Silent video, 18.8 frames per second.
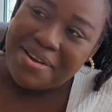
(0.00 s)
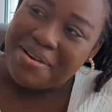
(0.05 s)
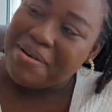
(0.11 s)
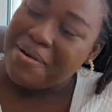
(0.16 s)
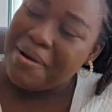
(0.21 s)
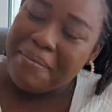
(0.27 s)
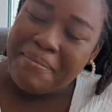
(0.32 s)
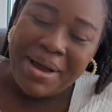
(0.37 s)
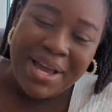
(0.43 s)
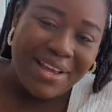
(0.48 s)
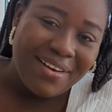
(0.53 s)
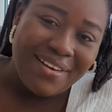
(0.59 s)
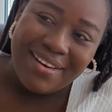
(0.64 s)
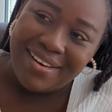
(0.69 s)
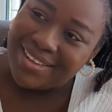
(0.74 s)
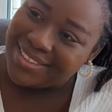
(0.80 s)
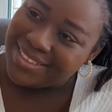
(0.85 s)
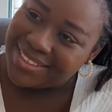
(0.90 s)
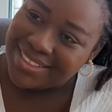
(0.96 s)
Oh my
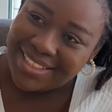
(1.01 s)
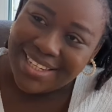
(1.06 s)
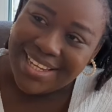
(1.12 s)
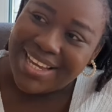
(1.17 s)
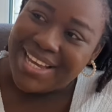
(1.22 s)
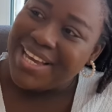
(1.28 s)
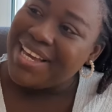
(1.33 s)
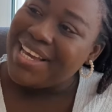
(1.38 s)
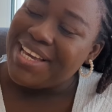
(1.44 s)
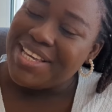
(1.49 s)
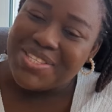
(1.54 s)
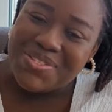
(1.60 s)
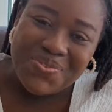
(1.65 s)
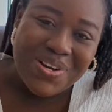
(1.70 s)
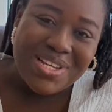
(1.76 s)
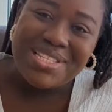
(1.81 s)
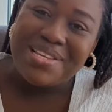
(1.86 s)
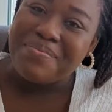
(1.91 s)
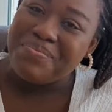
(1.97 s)
God. It
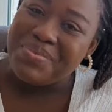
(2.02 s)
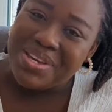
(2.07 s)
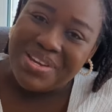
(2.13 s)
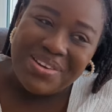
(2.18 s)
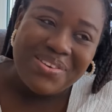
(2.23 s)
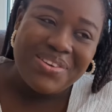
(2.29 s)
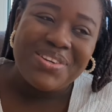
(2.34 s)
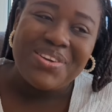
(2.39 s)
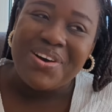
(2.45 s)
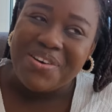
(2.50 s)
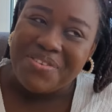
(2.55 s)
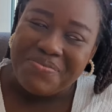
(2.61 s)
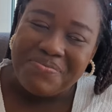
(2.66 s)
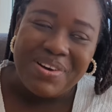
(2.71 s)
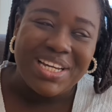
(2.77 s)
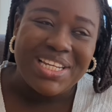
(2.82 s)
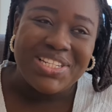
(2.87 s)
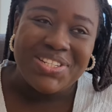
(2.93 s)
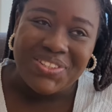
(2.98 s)
was a big load off
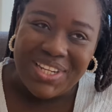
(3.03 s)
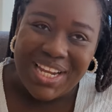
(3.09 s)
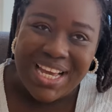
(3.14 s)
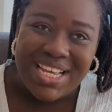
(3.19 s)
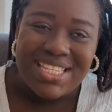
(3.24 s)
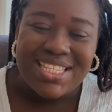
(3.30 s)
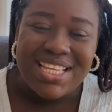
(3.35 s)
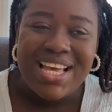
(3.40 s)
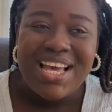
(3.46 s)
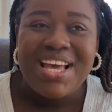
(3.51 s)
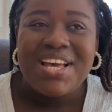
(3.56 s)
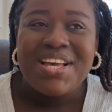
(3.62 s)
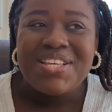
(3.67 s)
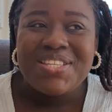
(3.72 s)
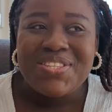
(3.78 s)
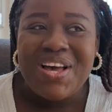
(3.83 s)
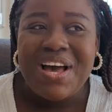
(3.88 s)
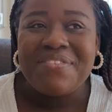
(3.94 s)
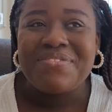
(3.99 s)
my shoulders.
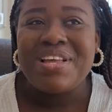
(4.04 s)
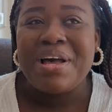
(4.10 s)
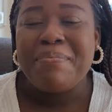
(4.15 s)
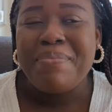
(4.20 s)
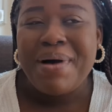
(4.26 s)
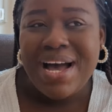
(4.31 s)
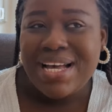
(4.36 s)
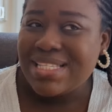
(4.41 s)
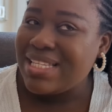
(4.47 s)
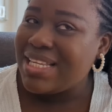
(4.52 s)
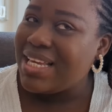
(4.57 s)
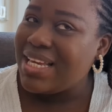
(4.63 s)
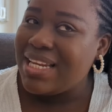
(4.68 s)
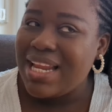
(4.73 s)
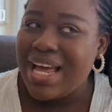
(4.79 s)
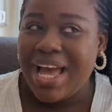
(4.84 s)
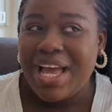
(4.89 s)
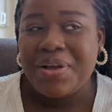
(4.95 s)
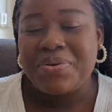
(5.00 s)
So after
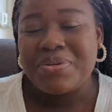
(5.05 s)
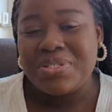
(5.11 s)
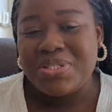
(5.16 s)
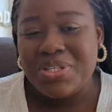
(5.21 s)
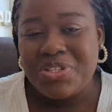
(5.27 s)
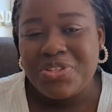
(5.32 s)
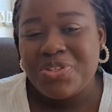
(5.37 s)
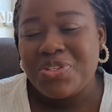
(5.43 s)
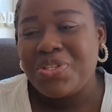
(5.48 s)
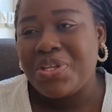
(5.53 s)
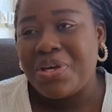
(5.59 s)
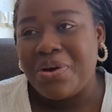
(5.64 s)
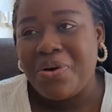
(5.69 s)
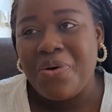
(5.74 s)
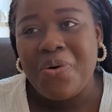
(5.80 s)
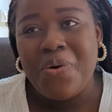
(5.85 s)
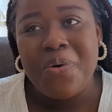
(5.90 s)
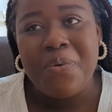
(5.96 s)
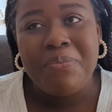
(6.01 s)
passing, I continued the
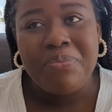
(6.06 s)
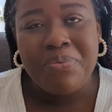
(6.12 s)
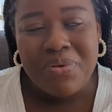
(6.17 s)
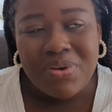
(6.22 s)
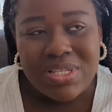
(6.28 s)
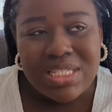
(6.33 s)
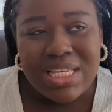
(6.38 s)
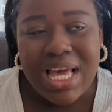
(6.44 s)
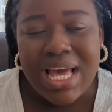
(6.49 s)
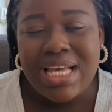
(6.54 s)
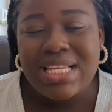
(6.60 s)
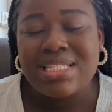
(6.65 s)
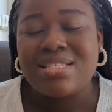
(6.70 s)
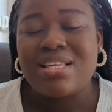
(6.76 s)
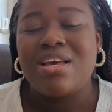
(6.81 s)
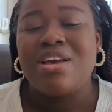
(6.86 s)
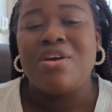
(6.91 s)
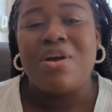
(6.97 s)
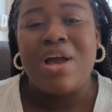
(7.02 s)
whole
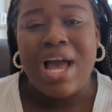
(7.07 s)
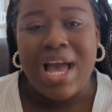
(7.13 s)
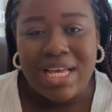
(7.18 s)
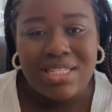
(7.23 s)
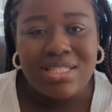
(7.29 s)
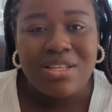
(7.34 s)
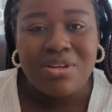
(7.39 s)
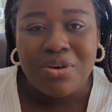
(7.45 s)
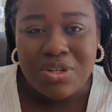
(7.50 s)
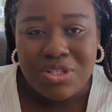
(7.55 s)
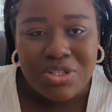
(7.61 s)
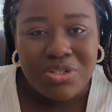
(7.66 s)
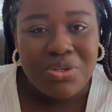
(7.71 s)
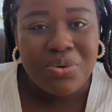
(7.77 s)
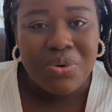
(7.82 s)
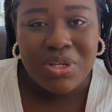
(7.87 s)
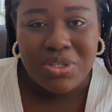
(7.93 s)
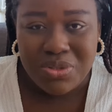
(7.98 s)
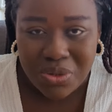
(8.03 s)
process. I still
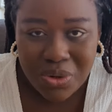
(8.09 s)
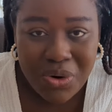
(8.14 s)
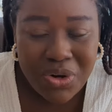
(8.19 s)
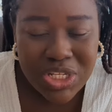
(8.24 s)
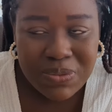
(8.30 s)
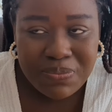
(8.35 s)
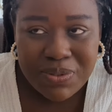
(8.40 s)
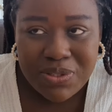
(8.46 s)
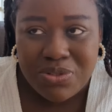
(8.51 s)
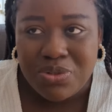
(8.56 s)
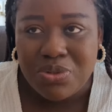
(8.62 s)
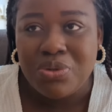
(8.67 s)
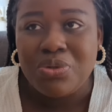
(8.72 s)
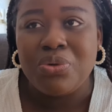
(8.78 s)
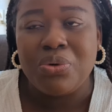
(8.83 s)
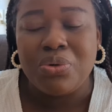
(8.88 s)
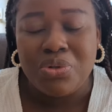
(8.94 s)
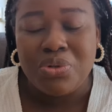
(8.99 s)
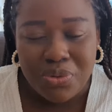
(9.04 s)
continued going to the
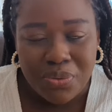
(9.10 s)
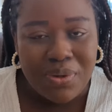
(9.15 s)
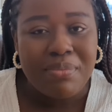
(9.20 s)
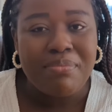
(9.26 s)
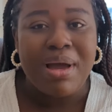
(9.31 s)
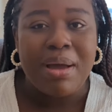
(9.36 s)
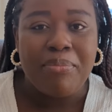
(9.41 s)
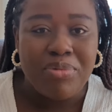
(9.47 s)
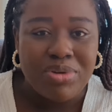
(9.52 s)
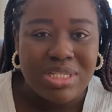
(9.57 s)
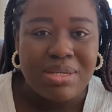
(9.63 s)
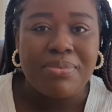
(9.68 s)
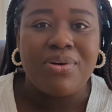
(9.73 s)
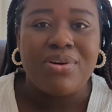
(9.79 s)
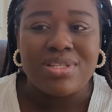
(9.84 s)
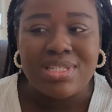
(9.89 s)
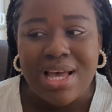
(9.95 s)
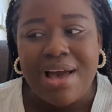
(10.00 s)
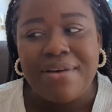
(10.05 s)
hospital, doing my process,
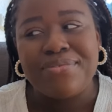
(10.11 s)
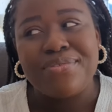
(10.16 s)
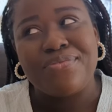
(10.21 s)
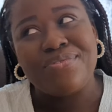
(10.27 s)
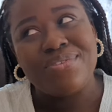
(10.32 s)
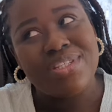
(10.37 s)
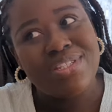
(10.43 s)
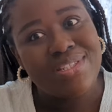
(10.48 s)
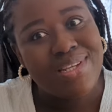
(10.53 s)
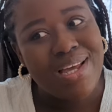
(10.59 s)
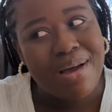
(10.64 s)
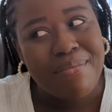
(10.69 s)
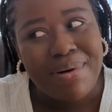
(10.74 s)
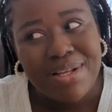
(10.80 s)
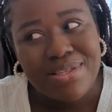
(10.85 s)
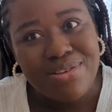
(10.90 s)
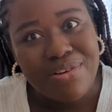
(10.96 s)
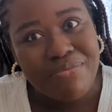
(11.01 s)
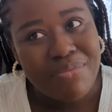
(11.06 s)
because I have to finish the
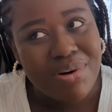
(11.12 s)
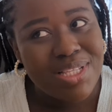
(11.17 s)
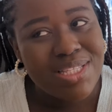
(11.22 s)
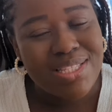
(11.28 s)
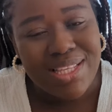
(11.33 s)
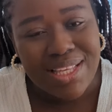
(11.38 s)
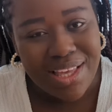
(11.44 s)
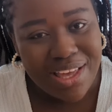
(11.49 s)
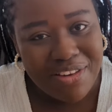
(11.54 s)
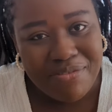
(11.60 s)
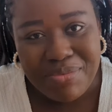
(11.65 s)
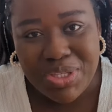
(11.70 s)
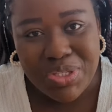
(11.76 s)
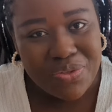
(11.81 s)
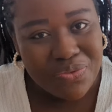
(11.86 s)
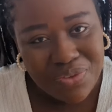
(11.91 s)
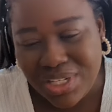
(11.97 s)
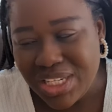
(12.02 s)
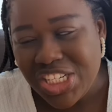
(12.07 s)
amount of months they gave me
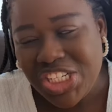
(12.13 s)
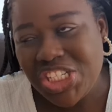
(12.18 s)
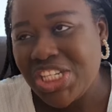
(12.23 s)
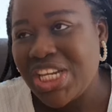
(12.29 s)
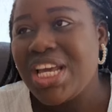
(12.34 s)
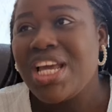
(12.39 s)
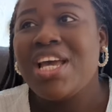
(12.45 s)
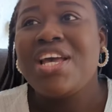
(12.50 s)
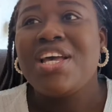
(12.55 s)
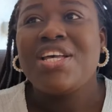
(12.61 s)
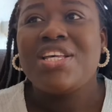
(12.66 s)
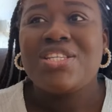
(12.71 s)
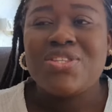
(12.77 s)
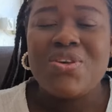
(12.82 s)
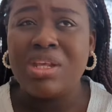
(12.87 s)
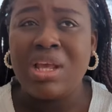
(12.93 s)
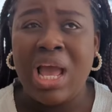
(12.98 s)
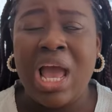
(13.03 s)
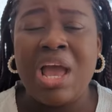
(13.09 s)
to finish.
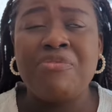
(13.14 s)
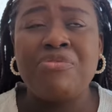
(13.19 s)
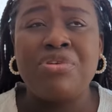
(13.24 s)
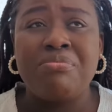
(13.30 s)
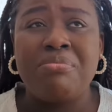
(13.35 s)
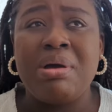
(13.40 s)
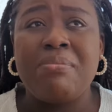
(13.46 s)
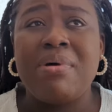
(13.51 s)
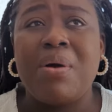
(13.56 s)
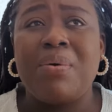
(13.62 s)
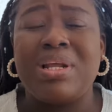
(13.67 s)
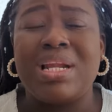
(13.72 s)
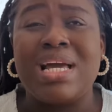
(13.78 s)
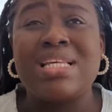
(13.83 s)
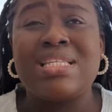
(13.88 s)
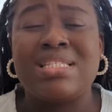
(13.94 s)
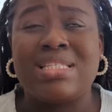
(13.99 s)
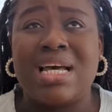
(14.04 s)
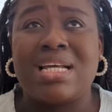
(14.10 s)
So I even remember when
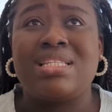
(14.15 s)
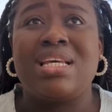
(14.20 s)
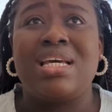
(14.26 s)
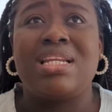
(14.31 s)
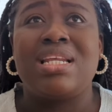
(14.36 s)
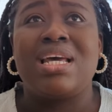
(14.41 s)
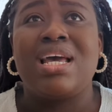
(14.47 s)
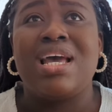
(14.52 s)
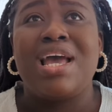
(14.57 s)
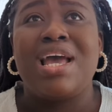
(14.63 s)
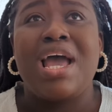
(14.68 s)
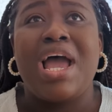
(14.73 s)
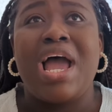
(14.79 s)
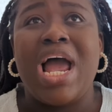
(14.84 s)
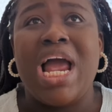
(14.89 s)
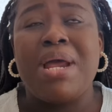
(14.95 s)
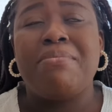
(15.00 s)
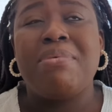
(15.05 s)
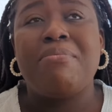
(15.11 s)
I started,
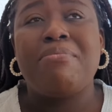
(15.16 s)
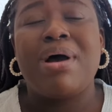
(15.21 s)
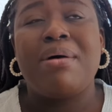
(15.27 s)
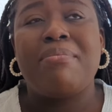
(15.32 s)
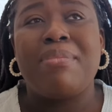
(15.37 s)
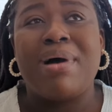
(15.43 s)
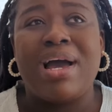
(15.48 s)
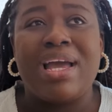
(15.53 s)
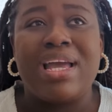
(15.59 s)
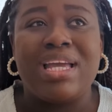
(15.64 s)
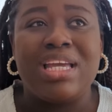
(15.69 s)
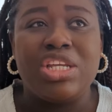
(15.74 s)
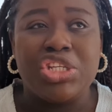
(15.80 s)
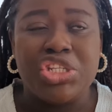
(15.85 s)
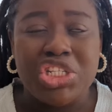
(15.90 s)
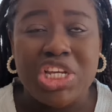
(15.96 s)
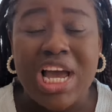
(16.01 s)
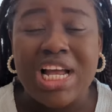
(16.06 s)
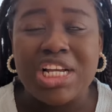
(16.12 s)
I remember my
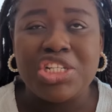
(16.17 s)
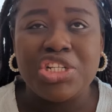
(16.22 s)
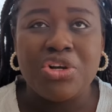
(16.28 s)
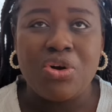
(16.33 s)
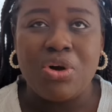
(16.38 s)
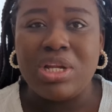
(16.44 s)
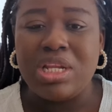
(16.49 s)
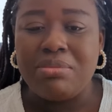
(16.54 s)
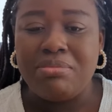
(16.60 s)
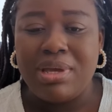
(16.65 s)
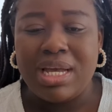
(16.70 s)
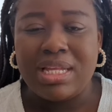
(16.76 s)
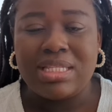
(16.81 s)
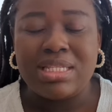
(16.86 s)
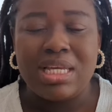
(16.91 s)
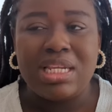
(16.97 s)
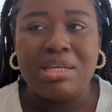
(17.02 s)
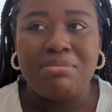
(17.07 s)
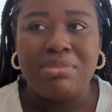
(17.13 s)
in charge calling me and
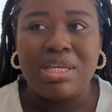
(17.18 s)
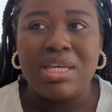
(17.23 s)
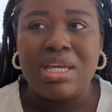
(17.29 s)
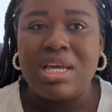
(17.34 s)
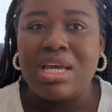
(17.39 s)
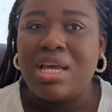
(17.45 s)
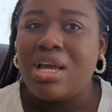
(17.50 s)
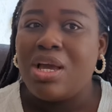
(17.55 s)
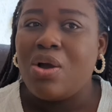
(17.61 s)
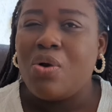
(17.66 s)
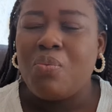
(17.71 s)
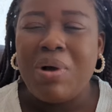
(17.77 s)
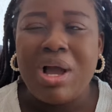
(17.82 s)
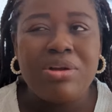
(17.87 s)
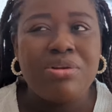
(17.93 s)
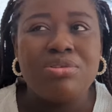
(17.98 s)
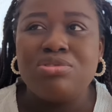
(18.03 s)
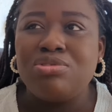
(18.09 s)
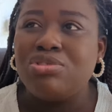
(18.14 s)
telling me,
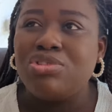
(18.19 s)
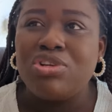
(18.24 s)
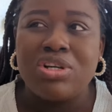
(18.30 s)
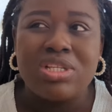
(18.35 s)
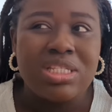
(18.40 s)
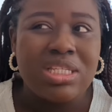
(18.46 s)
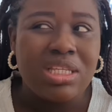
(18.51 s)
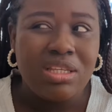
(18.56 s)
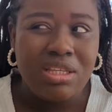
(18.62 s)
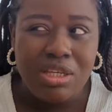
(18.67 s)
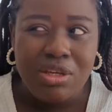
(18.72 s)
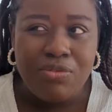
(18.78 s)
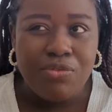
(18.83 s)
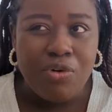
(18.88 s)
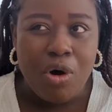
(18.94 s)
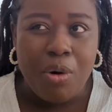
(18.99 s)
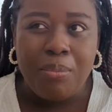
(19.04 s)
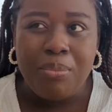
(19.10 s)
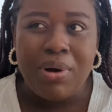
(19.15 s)
why don't you just give
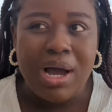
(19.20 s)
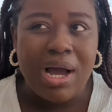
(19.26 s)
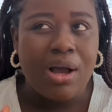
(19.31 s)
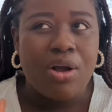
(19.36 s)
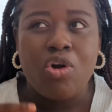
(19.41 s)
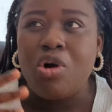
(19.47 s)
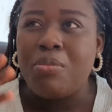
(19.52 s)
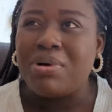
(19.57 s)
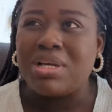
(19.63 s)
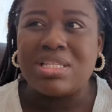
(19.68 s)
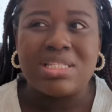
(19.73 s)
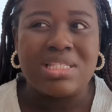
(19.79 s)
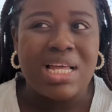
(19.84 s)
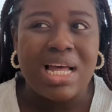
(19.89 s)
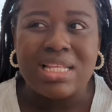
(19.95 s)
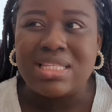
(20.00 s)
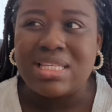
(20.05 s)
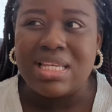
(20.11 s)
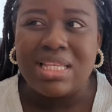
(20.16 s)
up and come and
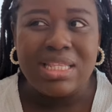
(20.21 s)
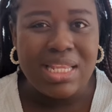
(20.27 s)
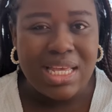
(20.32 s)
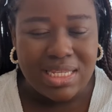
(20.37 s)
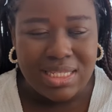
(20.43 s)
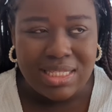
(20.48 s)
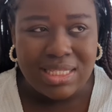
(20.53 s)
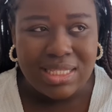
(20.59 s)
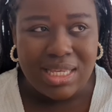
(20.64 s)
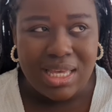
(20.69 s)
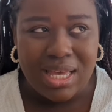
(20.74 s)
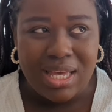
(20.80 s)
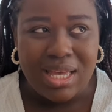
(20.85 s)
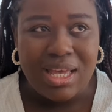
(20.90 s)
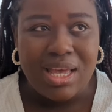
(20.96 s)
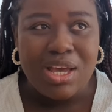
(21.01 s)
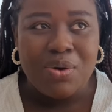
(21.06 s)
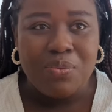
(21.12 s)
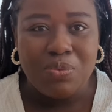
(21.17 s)
start next year?
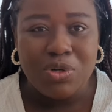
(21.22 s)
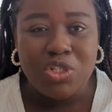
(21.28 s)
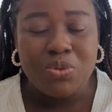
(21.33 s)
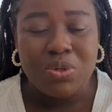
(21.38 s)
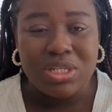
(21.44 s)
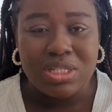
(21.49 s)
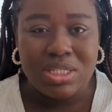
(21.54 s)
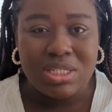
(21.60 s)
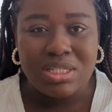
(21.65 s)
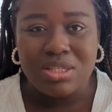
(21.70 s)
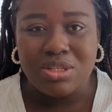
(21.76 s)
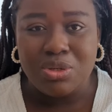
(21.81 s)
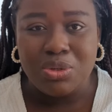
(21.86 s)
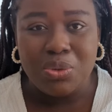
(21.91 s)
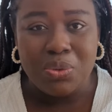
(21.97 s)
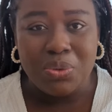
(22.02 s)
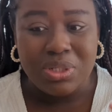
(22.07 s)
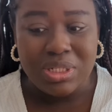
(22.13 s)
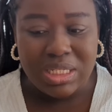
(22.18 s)
Which was,
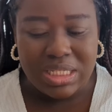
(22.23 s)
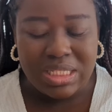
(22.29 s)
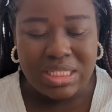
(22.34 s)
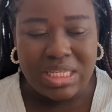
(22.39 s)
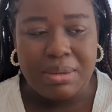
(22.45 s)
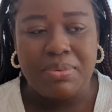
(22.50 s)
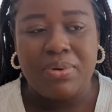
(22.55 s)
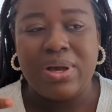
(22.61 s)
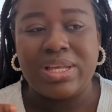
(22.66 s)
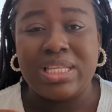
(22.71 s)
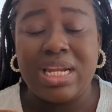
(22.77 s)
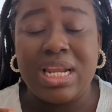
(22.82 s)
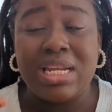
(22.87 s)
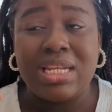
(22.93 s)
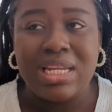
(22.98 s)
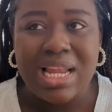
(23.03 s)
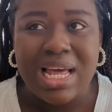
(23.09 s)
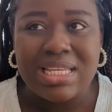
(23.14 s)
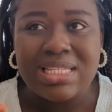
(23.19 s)
this year, because I
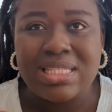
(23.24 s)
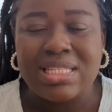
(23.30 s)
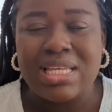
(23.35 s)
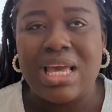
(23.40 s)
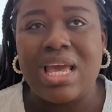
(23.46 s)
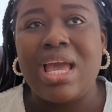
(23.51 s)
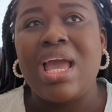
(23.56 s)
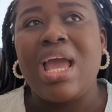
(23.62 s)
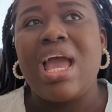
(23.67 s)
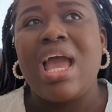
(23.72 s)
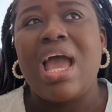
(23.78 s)
started it last year.